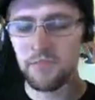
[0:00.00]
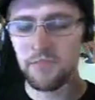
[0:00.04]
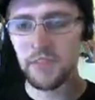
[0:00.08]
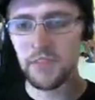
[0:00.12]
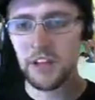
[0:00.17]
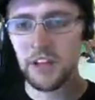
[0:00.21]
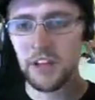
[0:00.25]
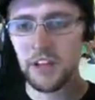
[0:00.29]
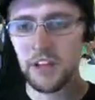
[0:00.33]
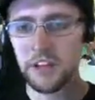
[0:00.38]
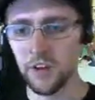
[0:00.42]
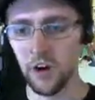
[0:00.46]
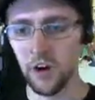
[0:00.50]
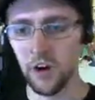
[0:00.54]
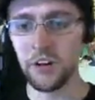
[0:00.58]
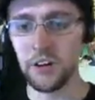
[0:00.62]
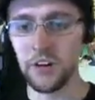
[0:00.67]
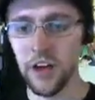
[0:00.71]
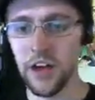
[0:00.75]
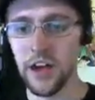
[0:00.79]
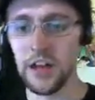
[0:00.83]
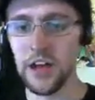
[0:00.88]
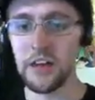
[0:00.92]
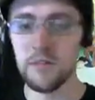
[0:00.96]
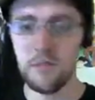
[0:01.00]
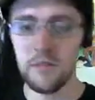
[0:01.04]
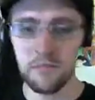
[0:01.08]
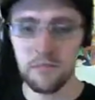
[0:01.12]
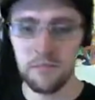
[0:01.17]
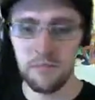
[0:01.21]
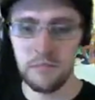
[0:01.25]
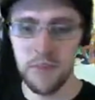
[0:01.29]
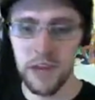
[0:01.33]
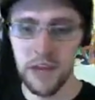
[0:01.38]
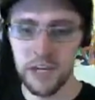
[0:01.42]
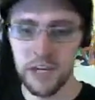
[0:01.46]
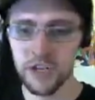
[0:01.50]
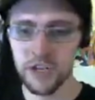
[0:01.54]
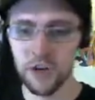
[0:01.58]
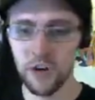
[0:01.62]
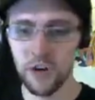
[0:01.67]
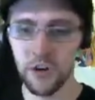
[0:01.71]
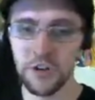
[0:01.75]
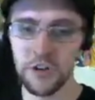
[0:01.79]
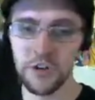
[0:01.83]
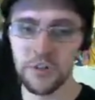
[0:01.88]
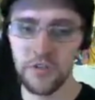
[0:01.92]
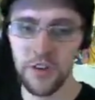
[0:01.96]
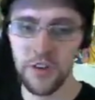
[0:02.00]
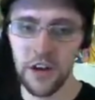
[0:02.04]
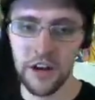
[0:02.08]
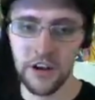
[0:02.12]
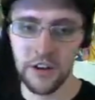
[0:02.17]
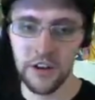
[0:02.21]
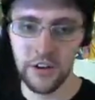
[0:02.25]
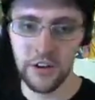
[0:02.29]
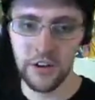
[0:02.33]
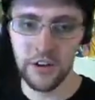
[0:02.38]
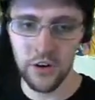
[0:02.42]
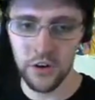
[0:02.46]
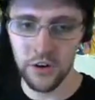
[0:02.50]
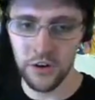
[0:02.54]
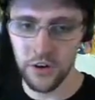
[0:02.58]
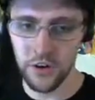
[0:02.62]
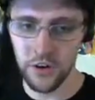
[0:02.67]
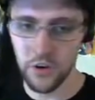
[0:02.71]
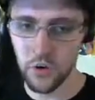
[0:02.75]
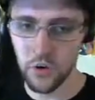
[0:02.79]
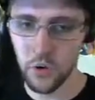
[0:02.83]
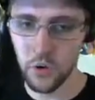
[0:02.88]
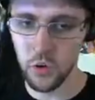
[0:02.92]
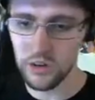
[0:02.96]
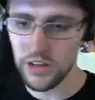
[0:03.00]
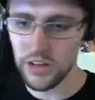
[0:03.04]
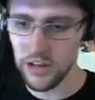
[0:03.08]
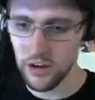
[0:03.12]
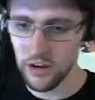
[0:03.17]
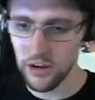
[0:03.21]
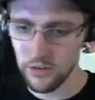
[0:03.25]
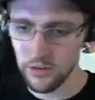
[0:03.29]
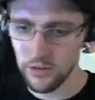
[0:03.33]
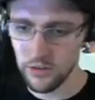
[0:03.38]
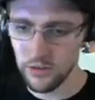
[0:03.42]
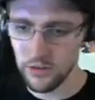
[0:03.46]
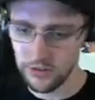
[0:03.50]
Dark Knight, make sure you've got your, your cooldowns